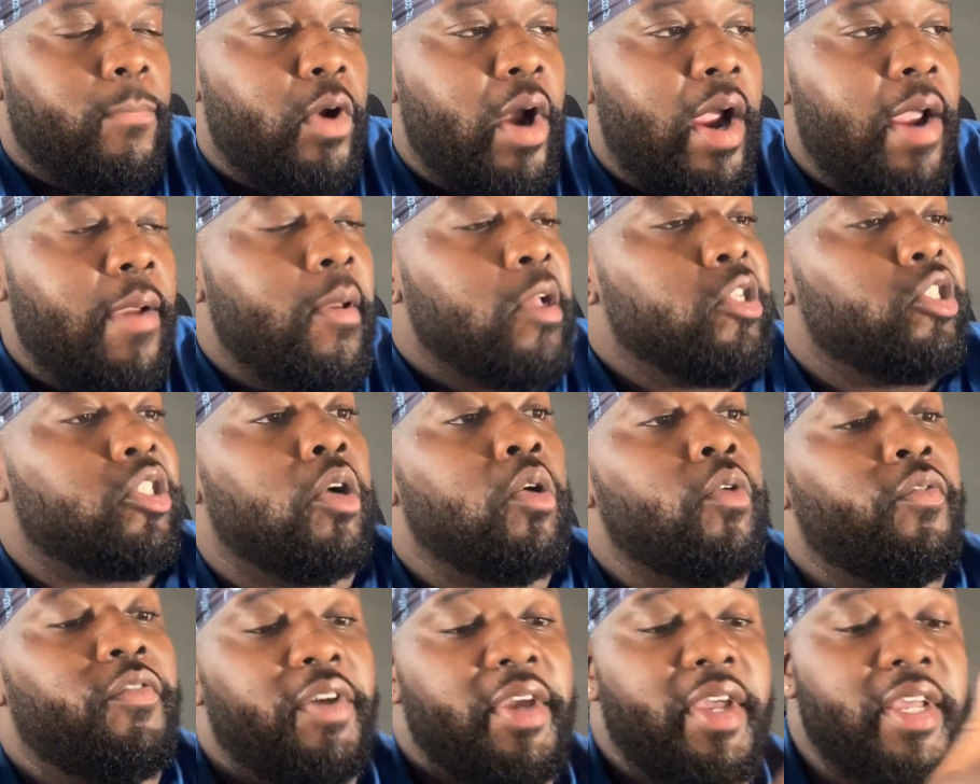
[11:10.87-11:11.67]
Right.
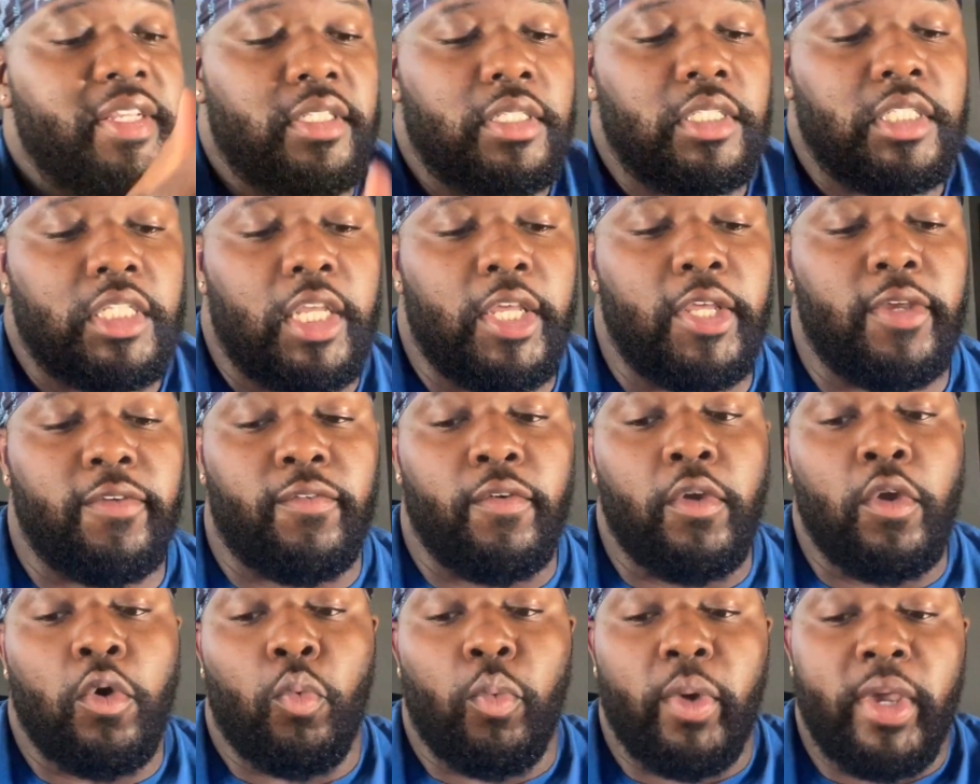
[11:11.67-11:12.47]
So for instance, if
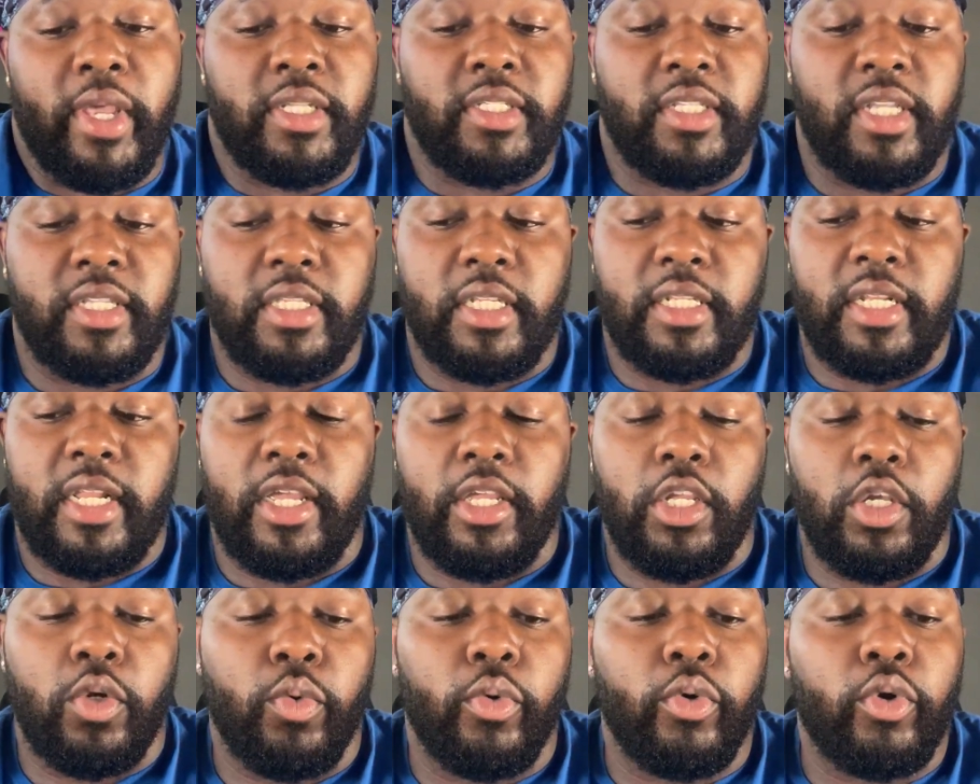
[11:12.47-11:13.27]
Wednesday the day
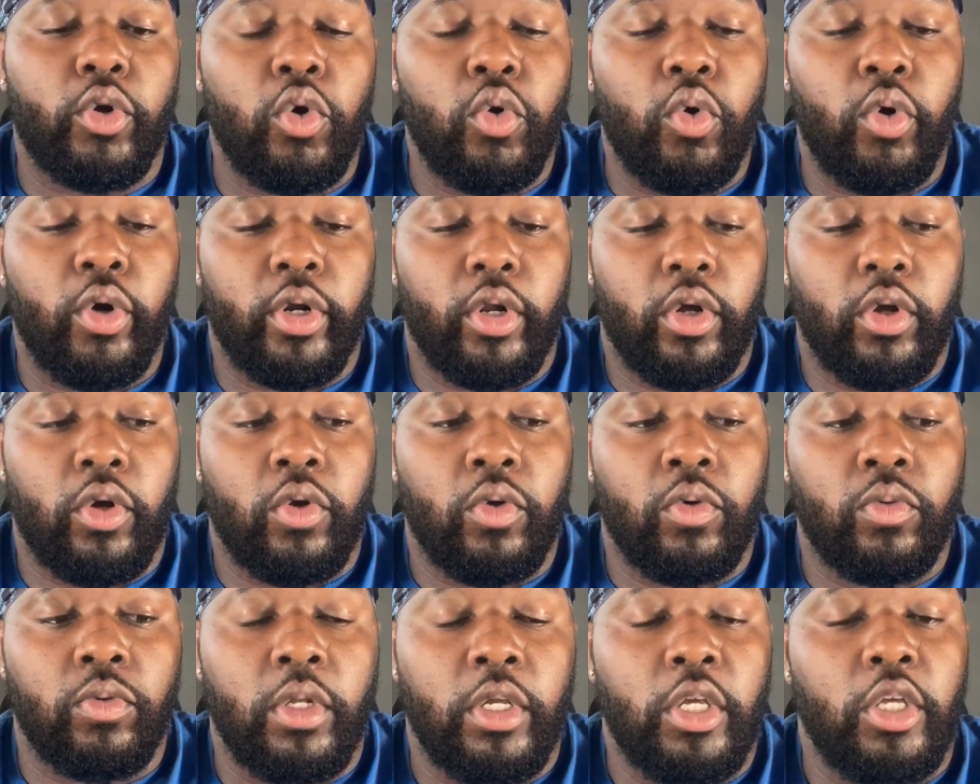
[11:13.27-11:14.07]
you record
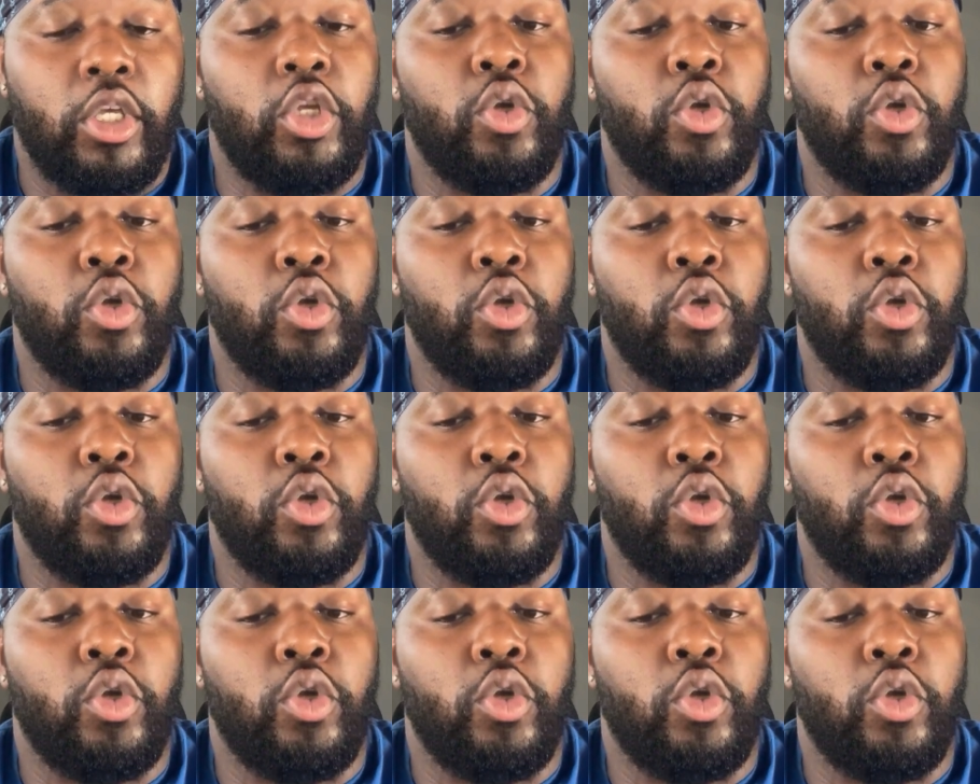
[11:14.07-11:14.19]
on,